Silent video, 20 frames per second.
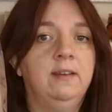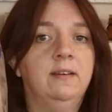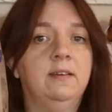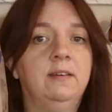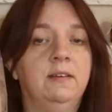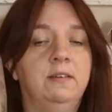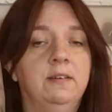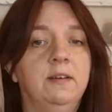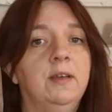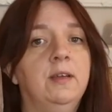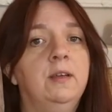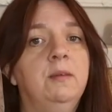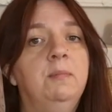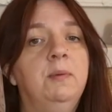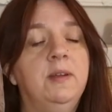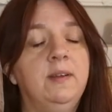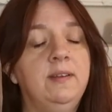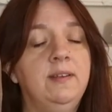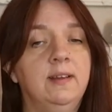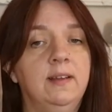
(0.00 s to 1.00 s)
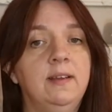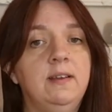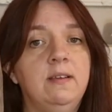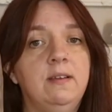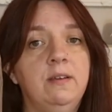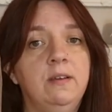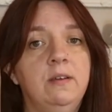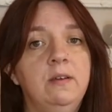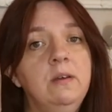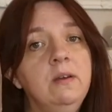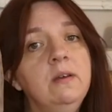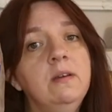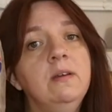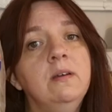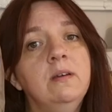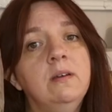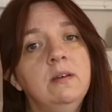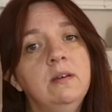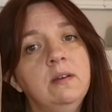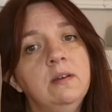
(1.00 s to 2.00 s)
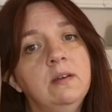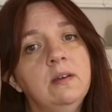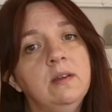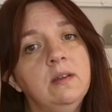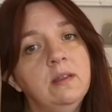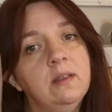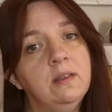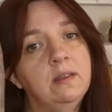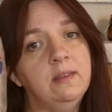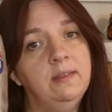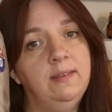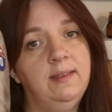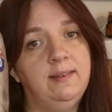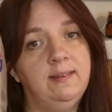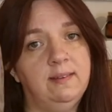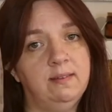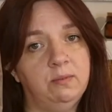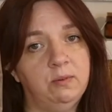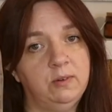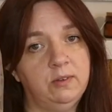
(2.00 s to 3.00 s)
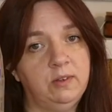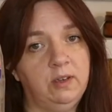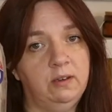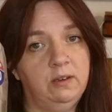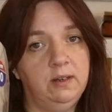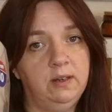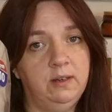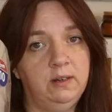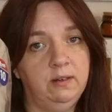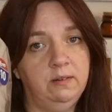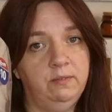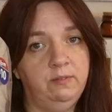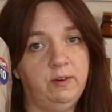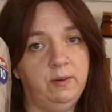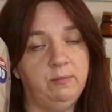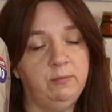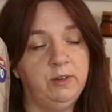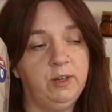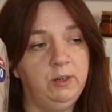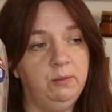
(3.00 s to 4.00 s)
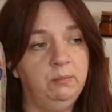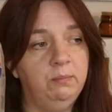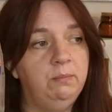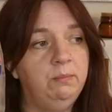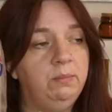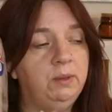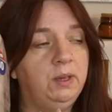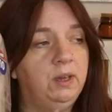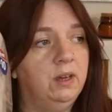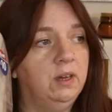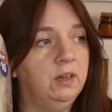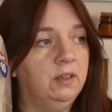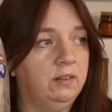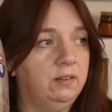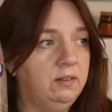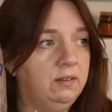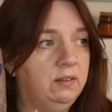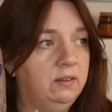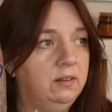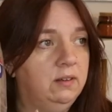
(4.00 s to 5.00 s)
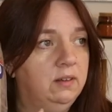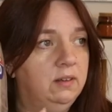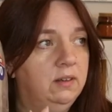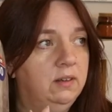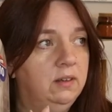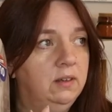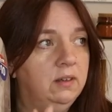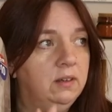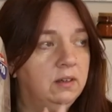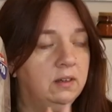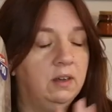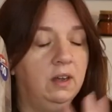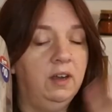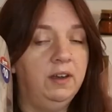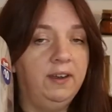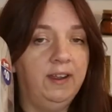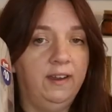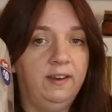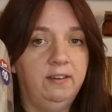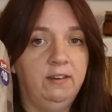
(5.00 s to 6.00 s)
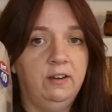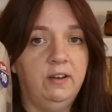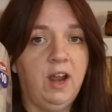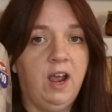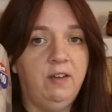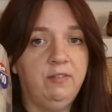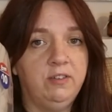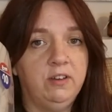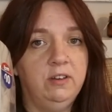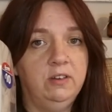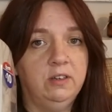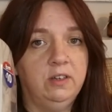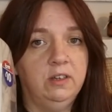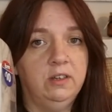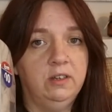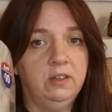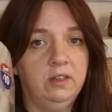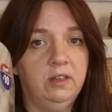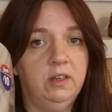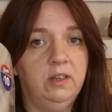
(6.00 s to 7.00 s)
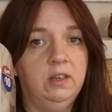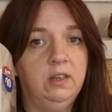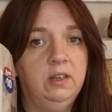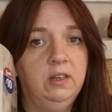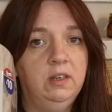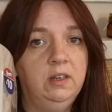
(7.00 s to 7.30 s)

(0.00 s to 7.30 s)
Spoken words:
I don't know, but until I do, this is what's going in the front room, because I then don't have to look at the